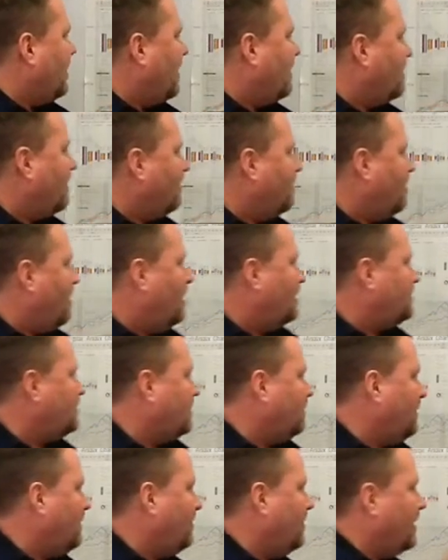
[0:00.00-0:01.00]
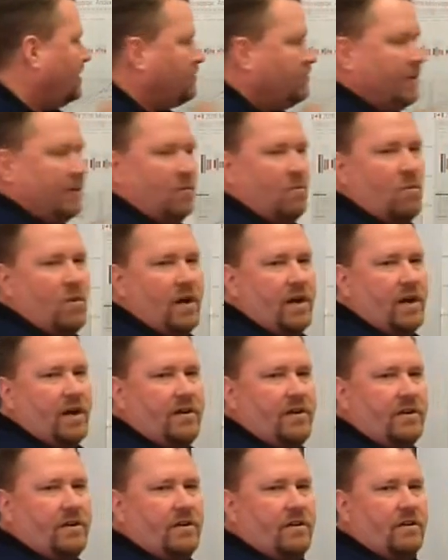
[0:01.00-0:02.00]
on a long-term investment,
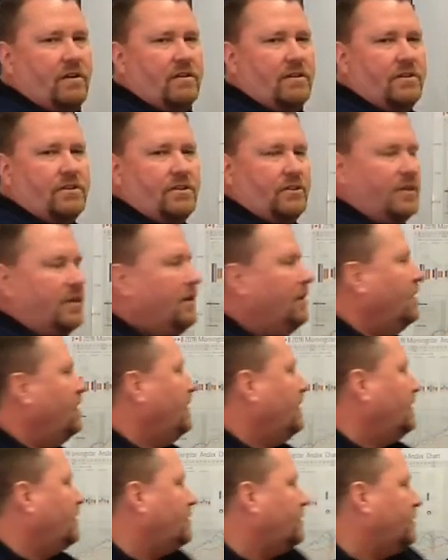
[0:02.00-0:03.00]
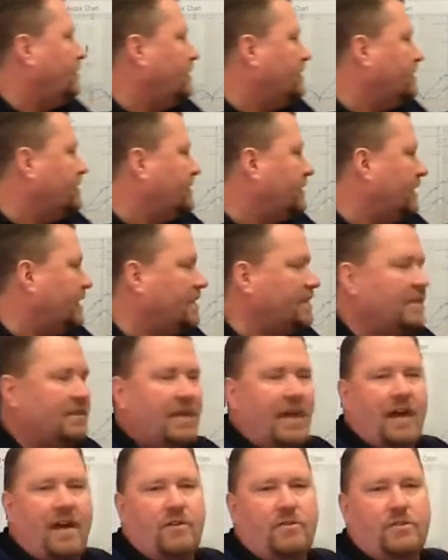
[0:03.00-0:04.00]
$100 grew to
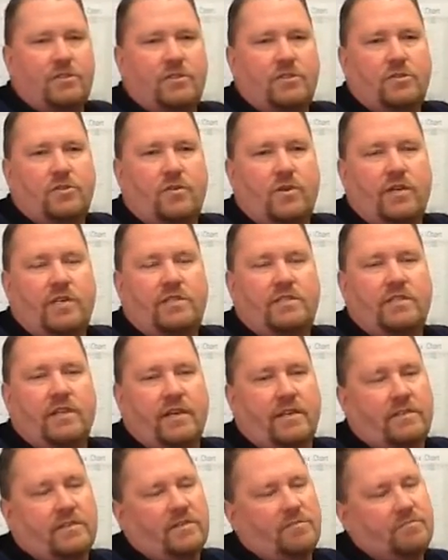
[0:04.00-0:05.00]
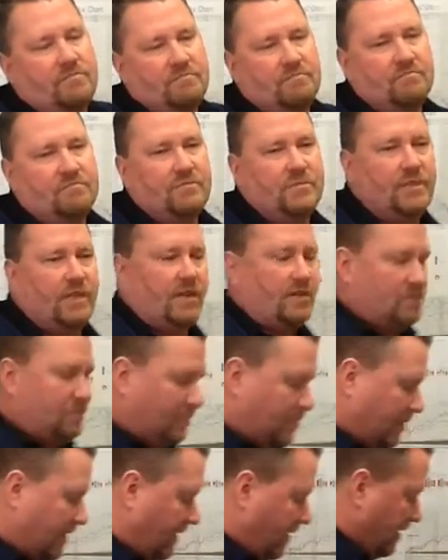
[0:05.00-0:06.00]
$6,026. Sounds pretty